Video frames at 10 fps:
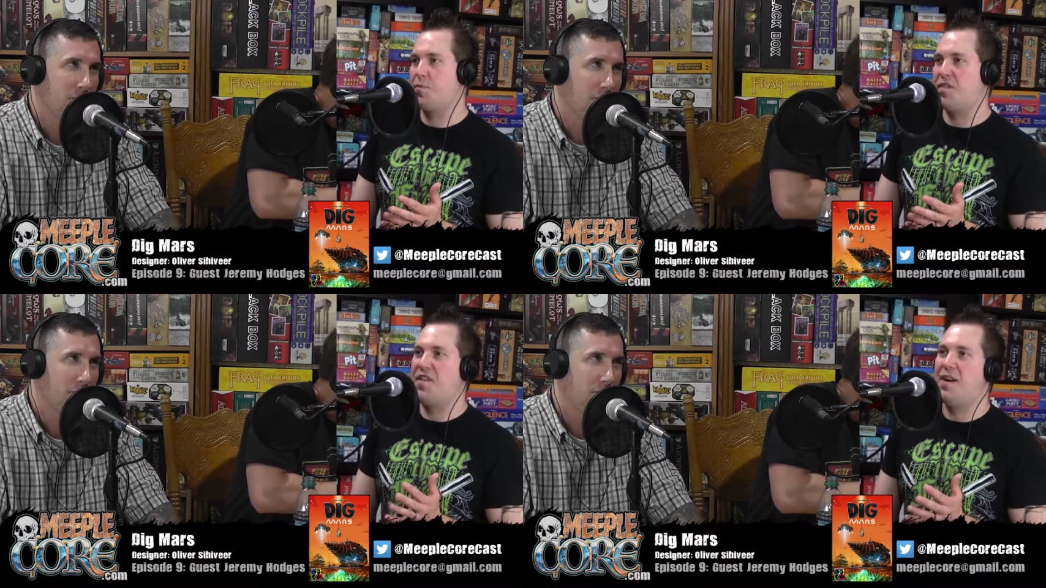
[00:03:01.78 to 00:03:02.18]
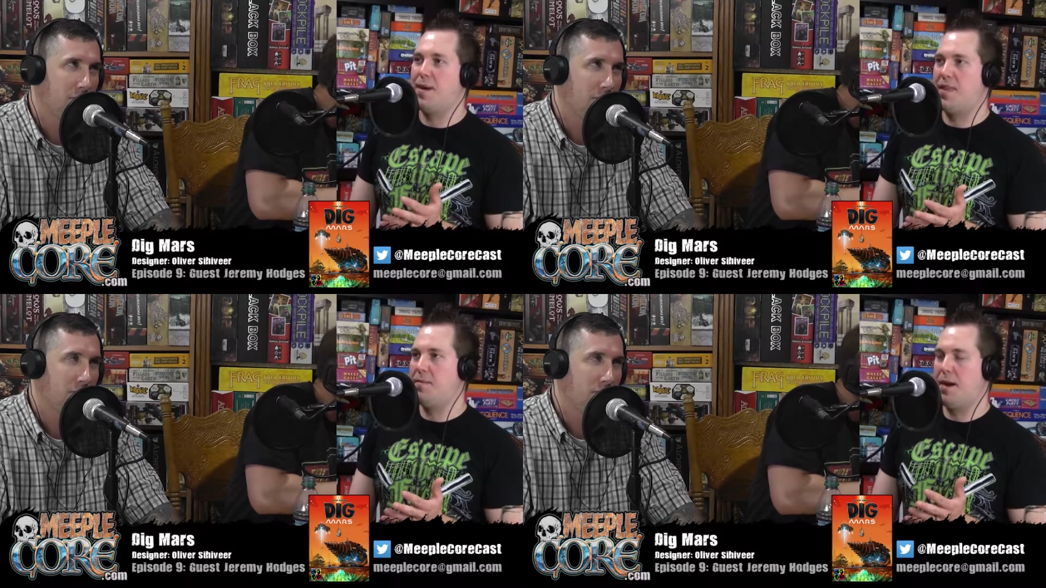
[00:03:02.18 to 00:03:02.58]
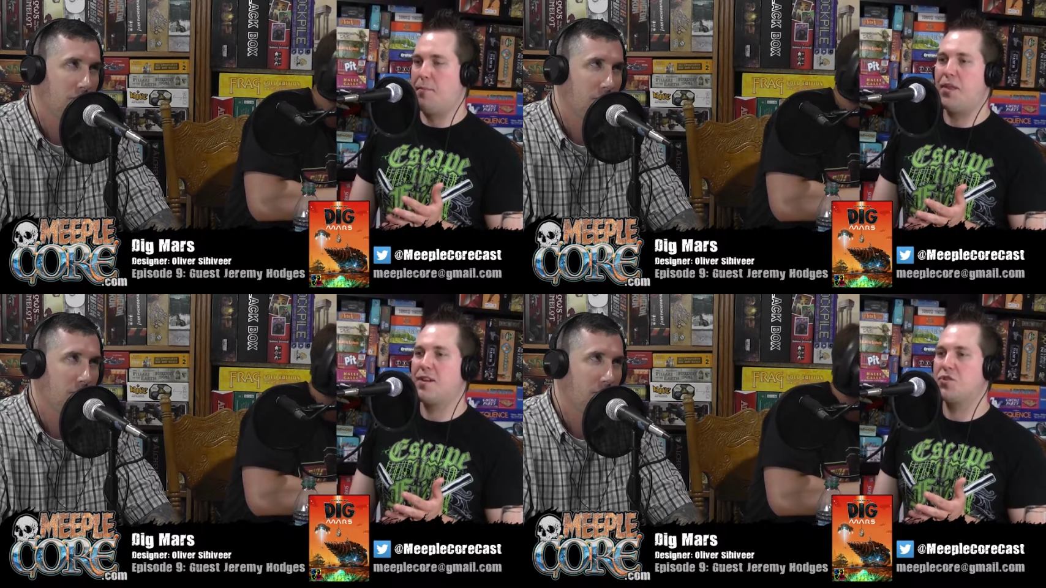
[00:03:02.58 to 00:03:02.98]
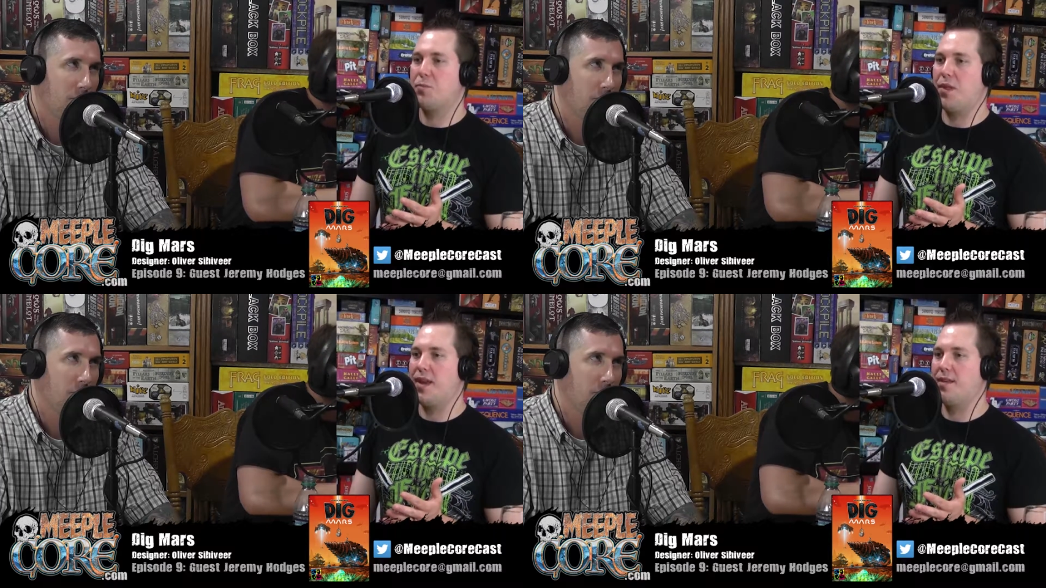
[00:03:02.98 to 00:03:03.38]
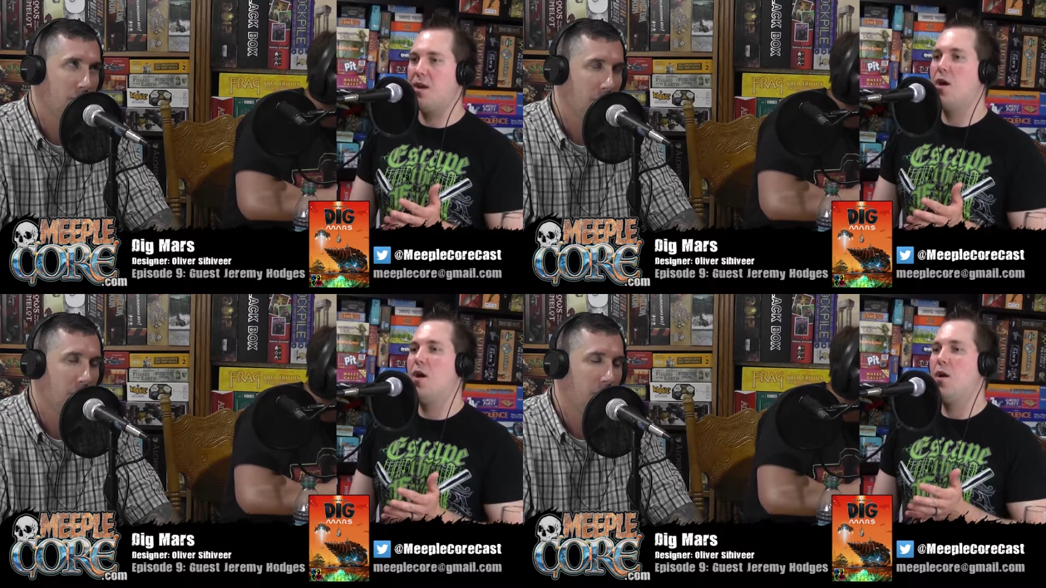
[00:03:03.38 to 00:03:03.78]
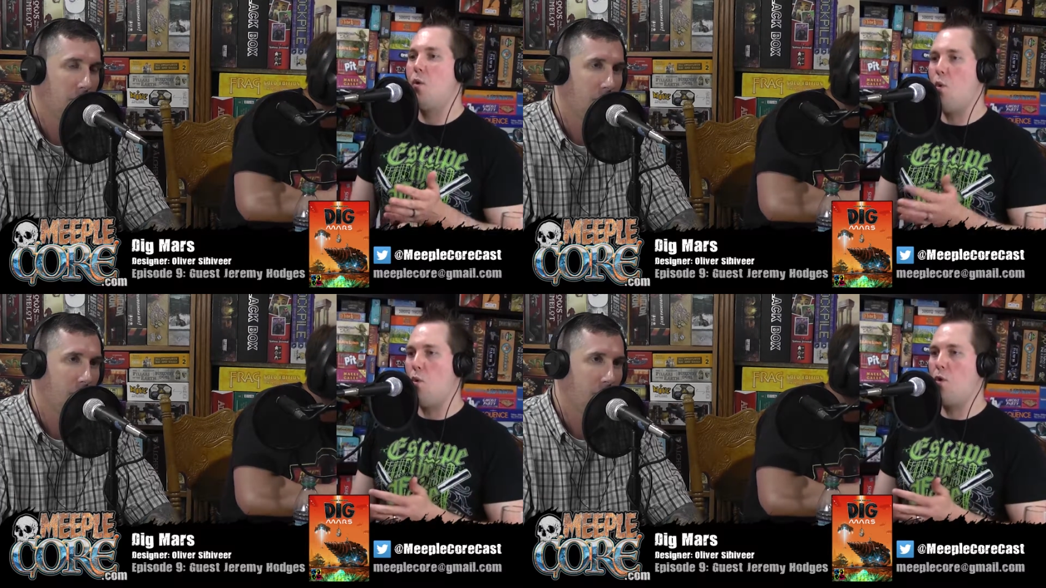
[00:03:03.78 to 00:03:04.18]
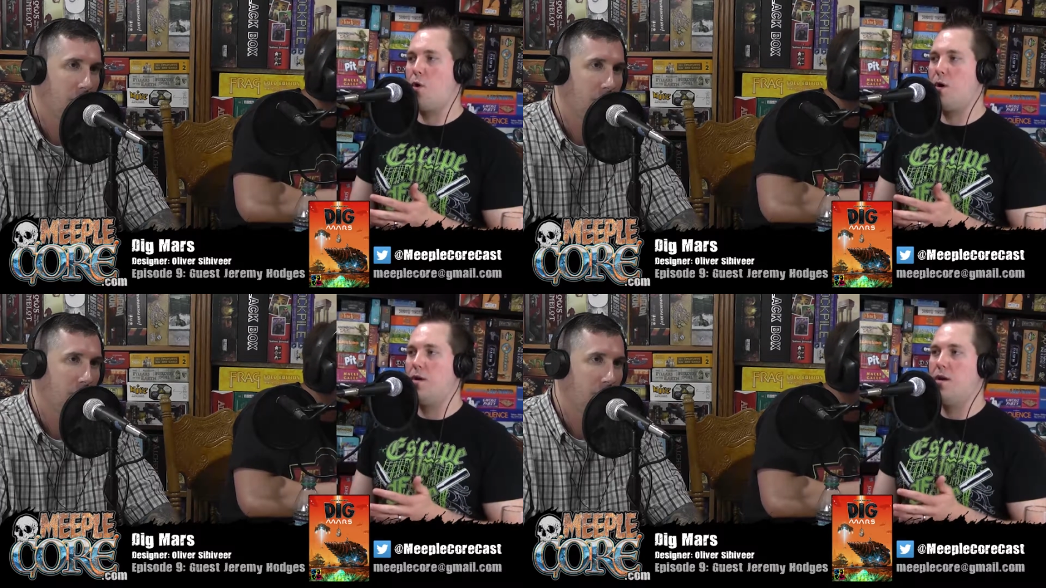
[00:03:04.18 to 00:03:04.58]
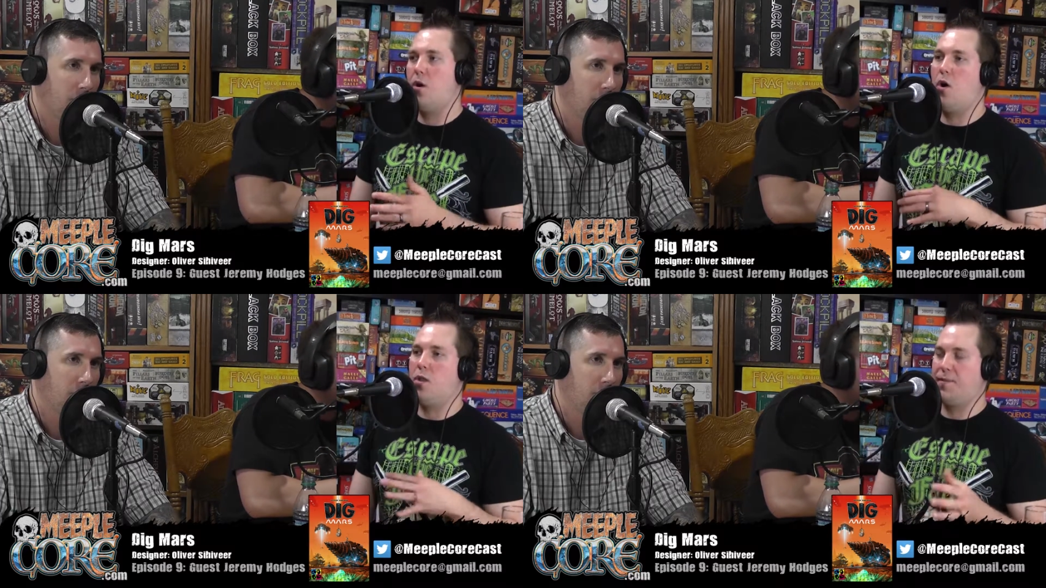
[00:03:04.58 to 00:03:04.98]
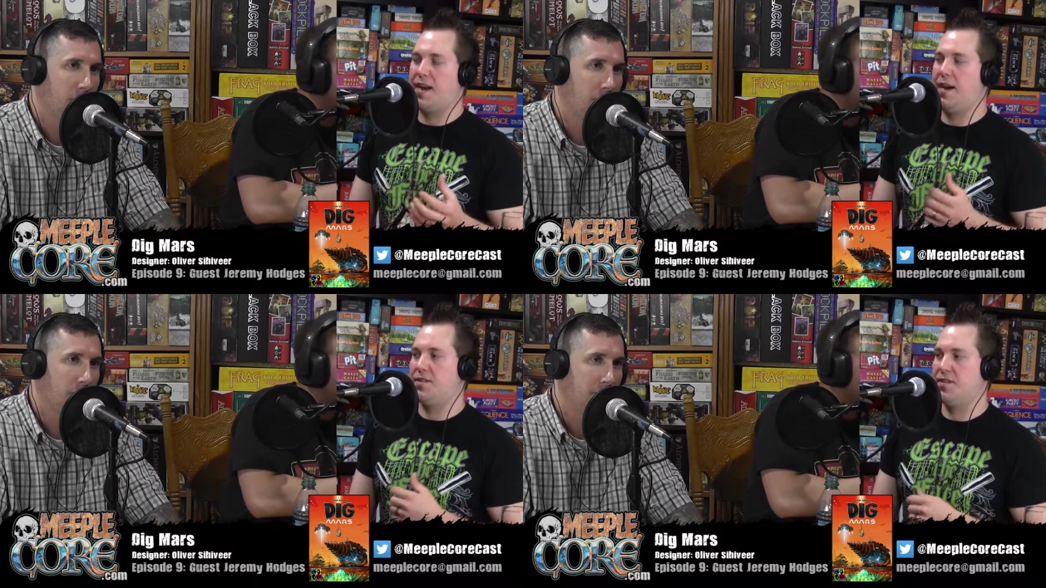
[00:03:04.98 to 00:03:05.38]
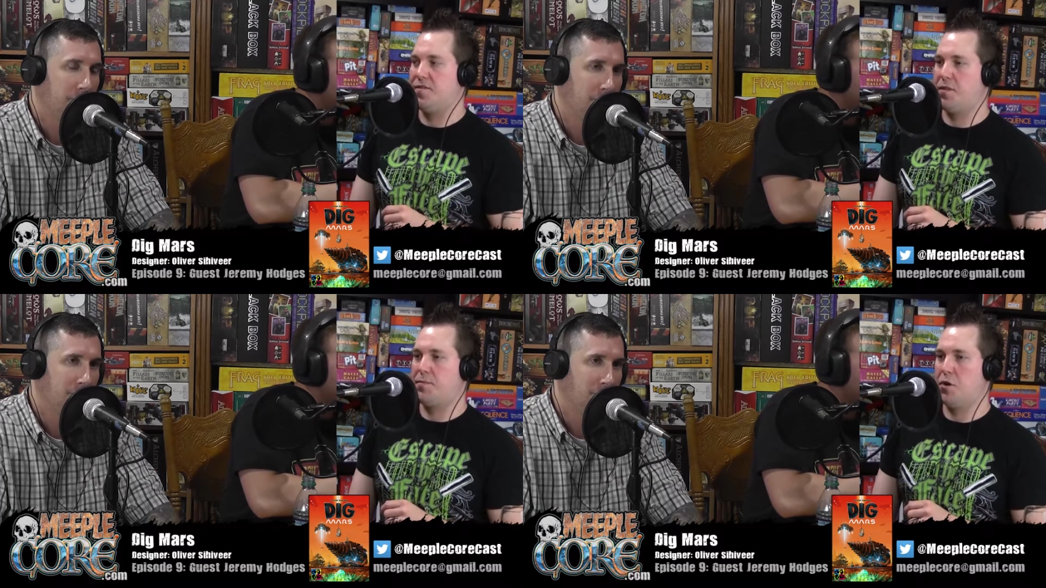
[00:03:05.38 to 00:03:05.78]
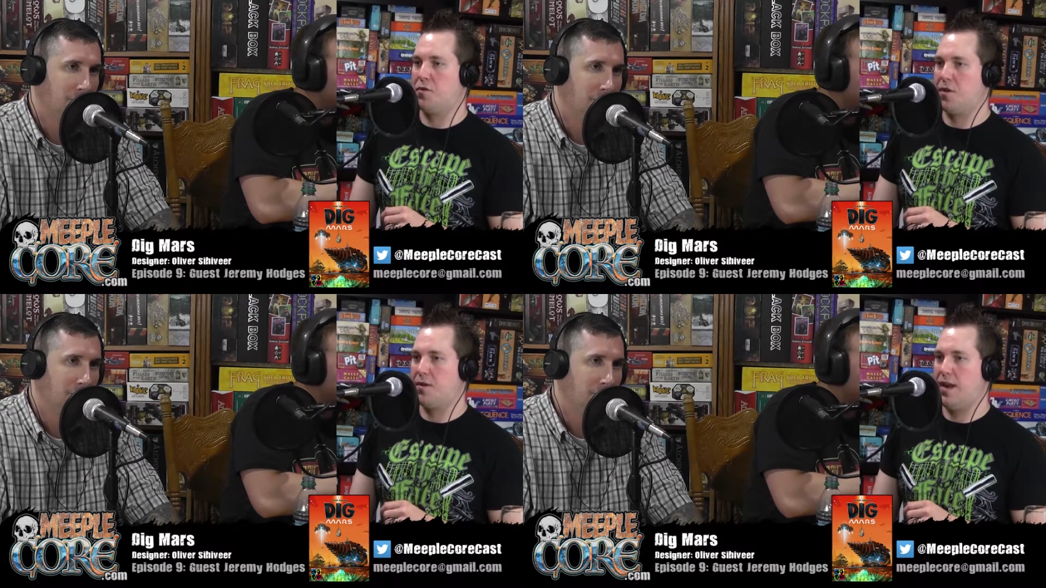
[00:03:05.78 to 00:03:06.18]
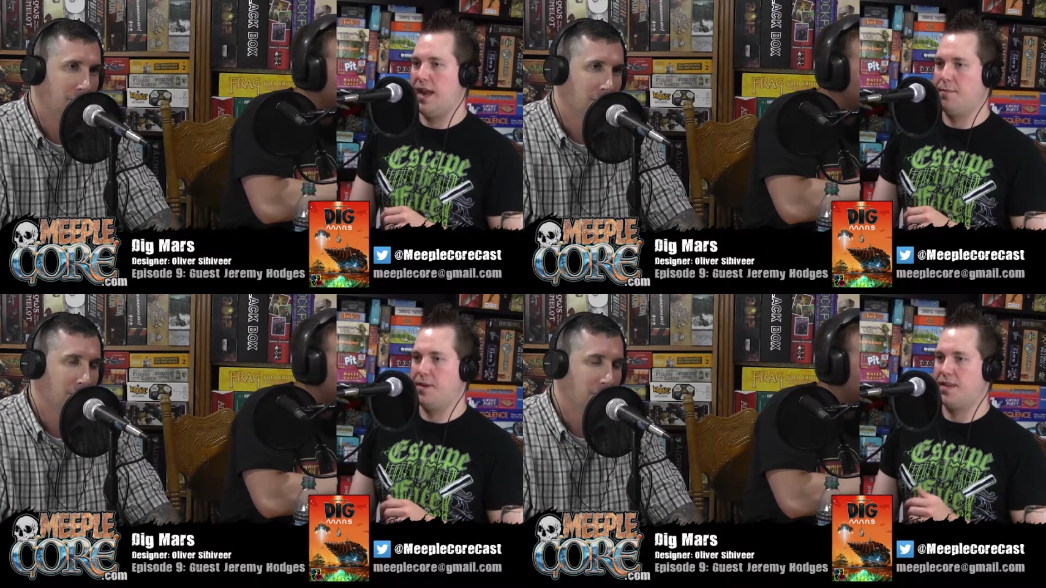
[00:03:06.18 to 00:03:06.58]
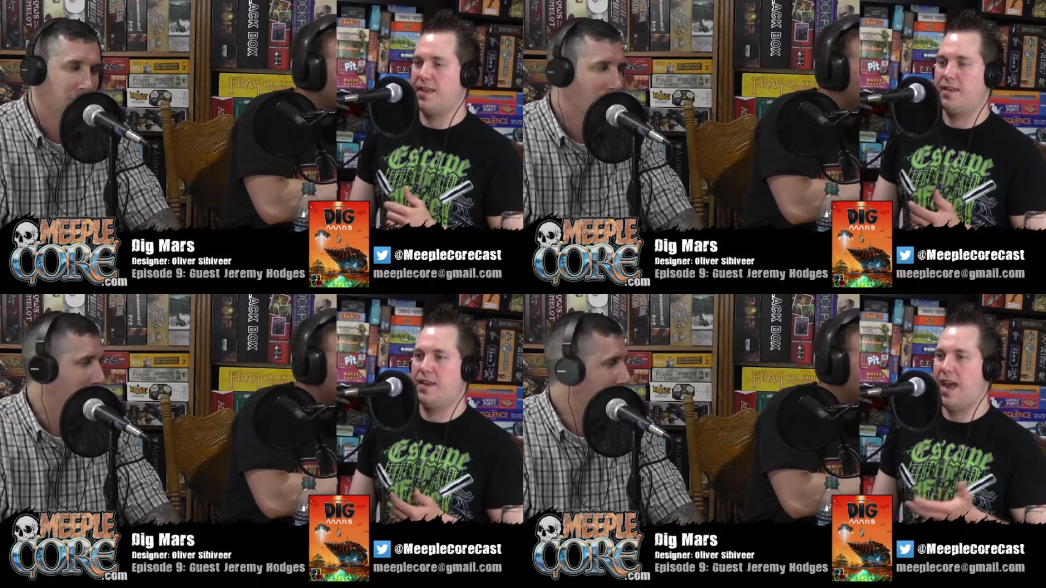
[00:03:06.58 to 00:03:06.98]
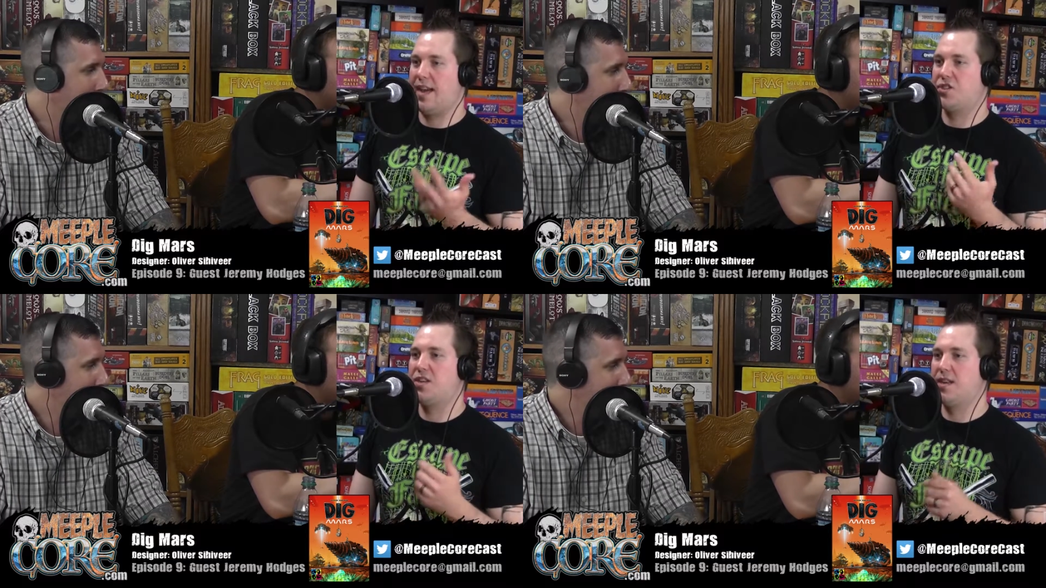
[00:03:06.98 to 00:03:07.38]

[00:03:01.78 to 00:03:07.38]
Speaker 1: defined by the amount of players you're playing, or all the tiles have flipped over and been cashed